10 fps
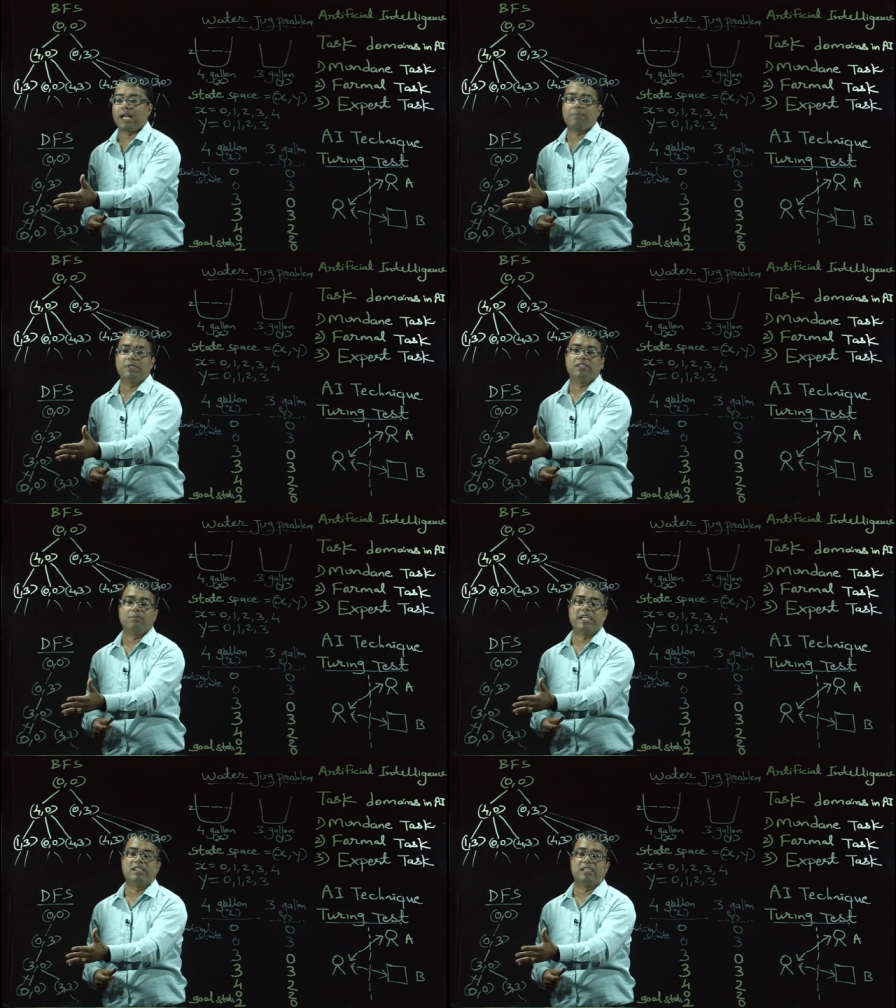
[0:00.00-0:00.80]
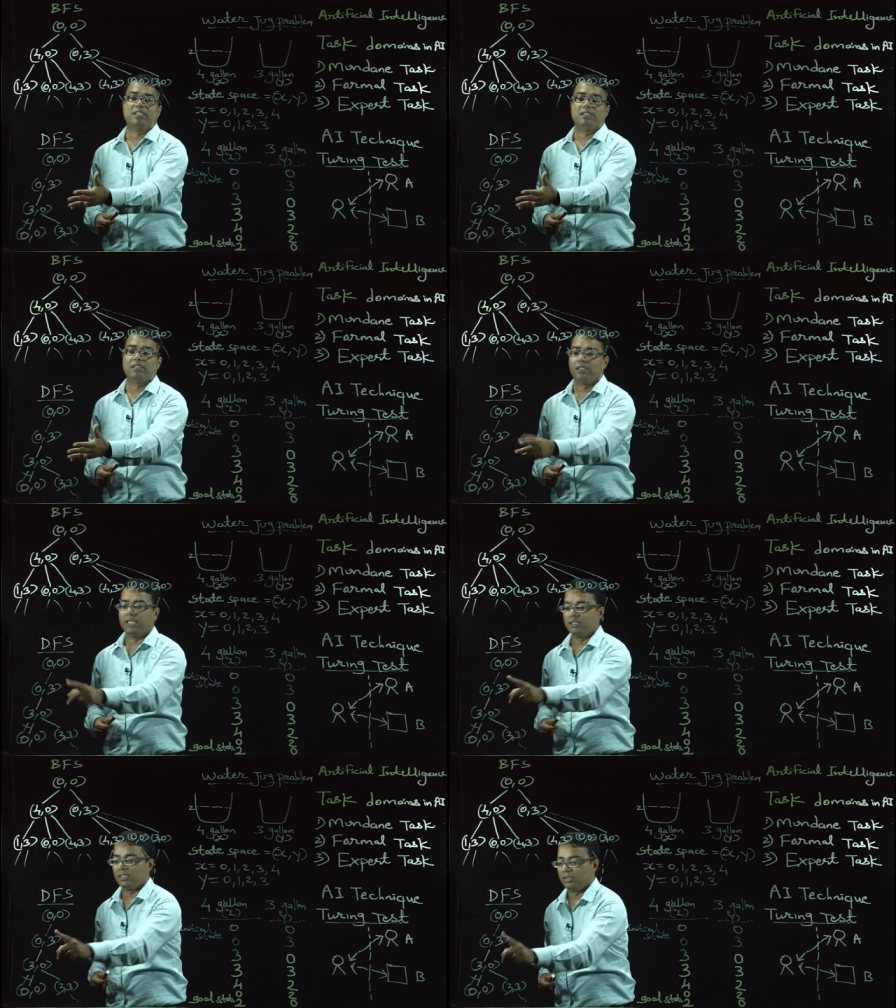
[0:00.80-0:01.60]
trapped in a blind alley
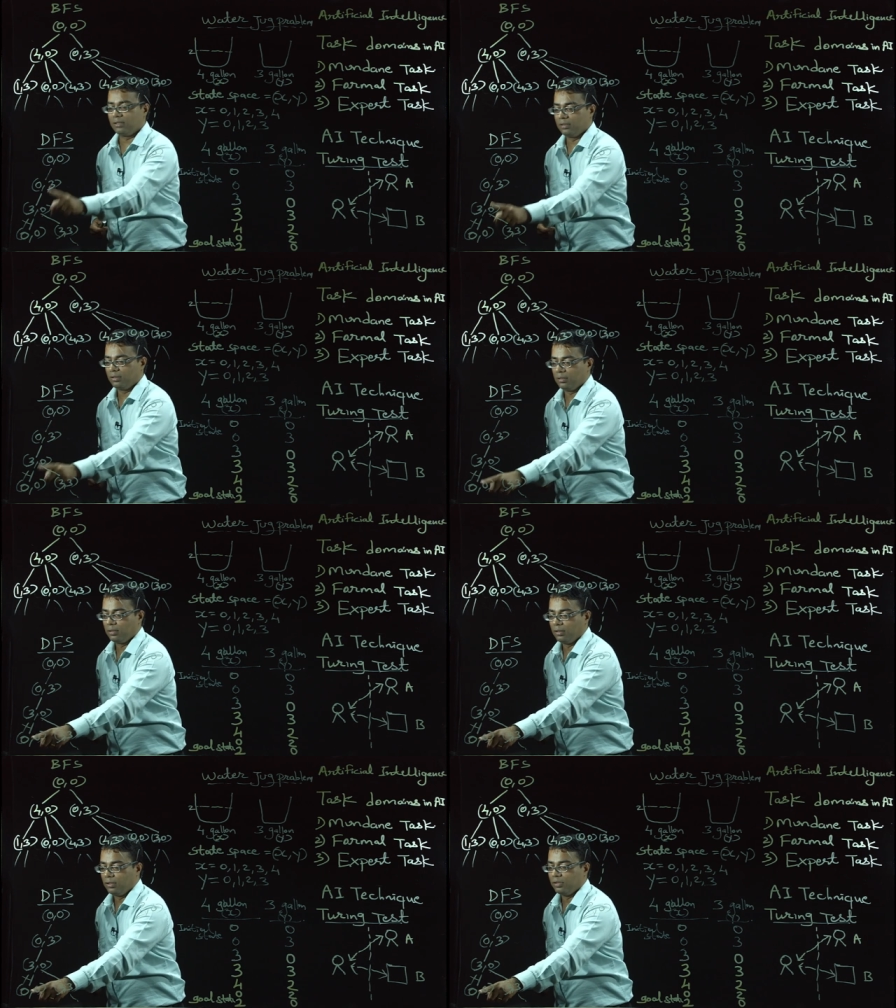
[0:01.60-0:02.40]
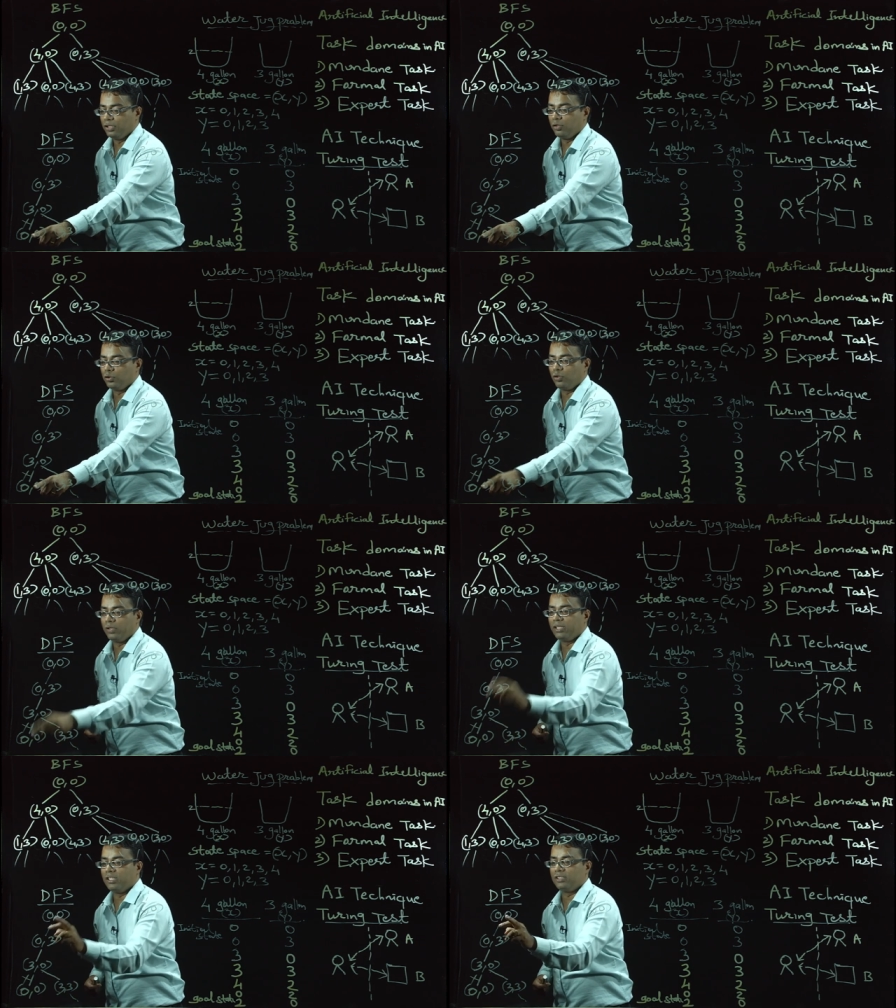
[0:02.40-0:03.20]
like this 0 0
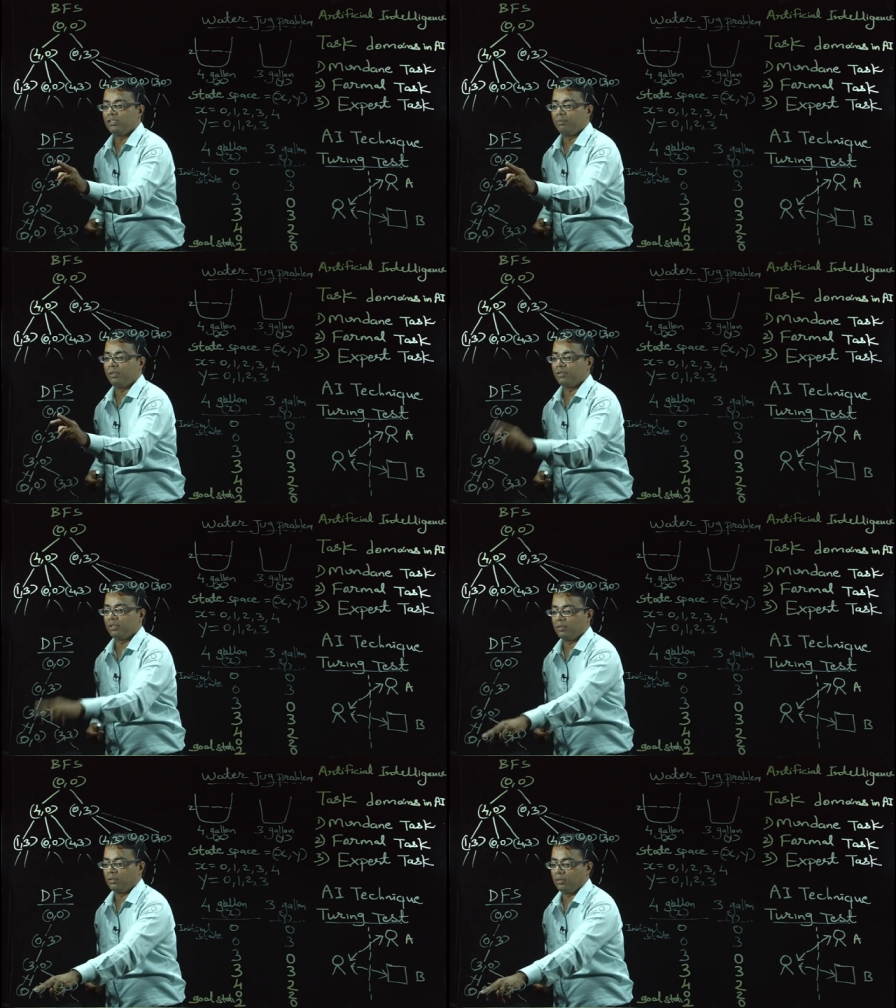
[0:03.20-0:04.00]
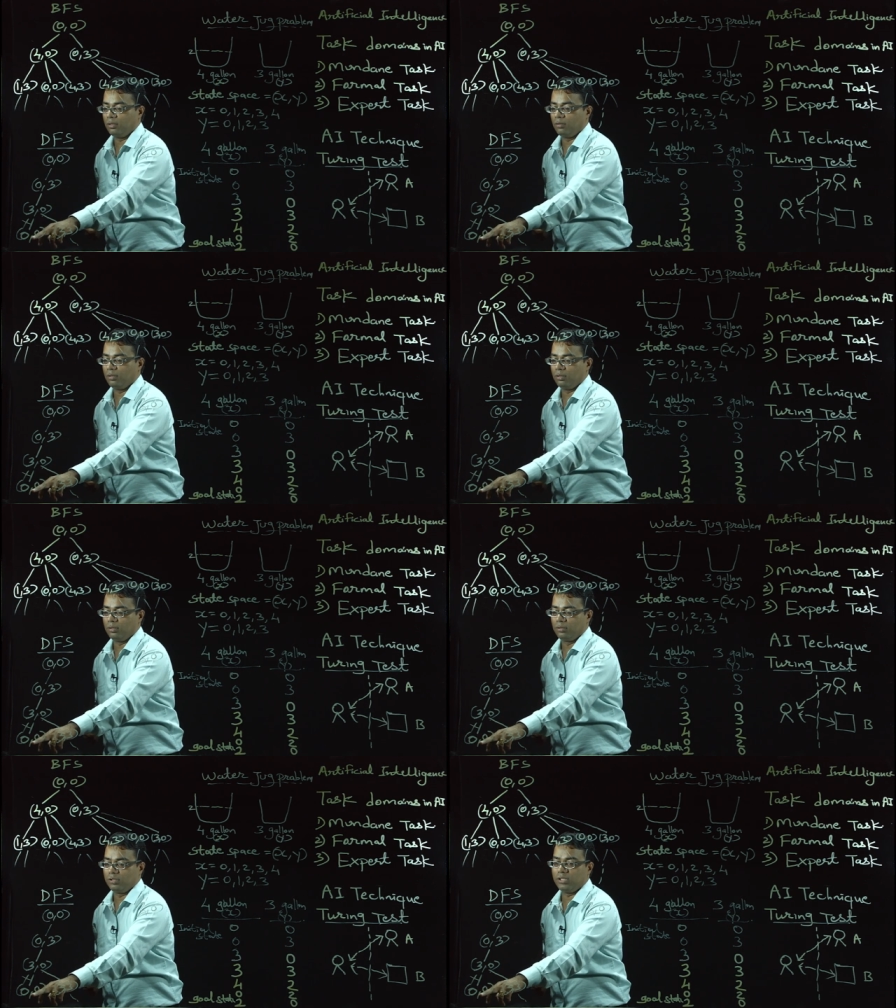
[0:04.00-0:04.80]
it reached the previous
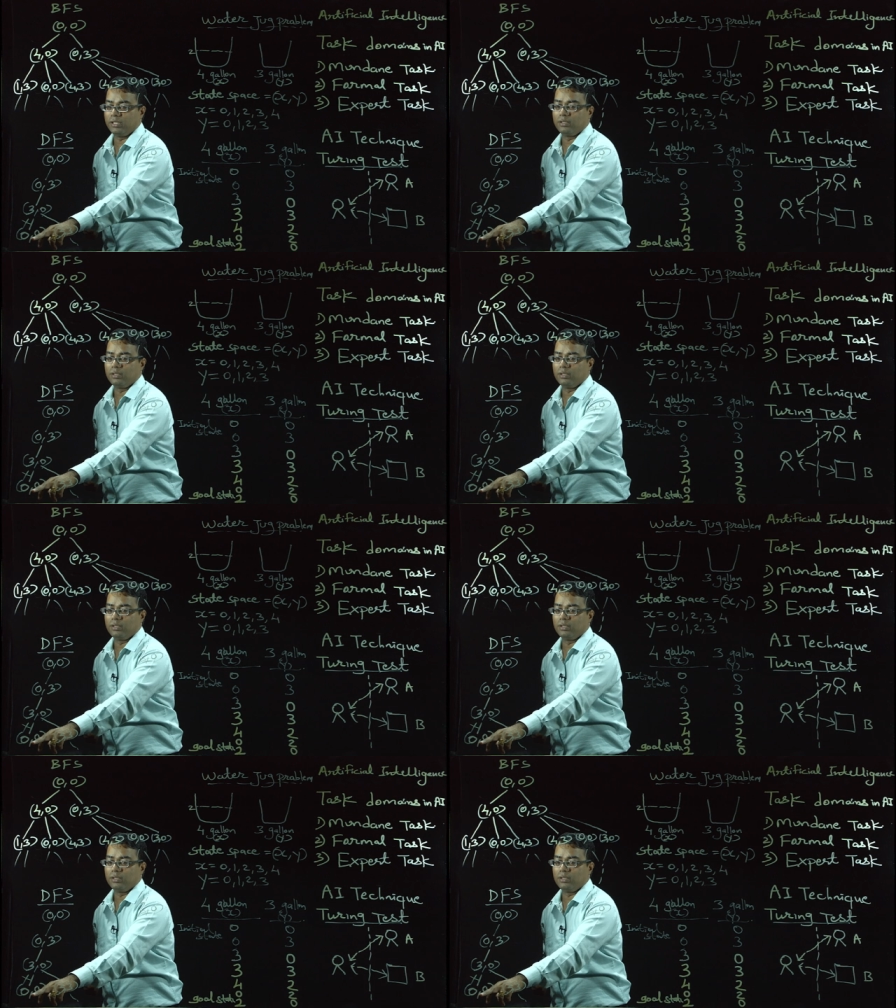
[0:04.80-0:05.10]
state.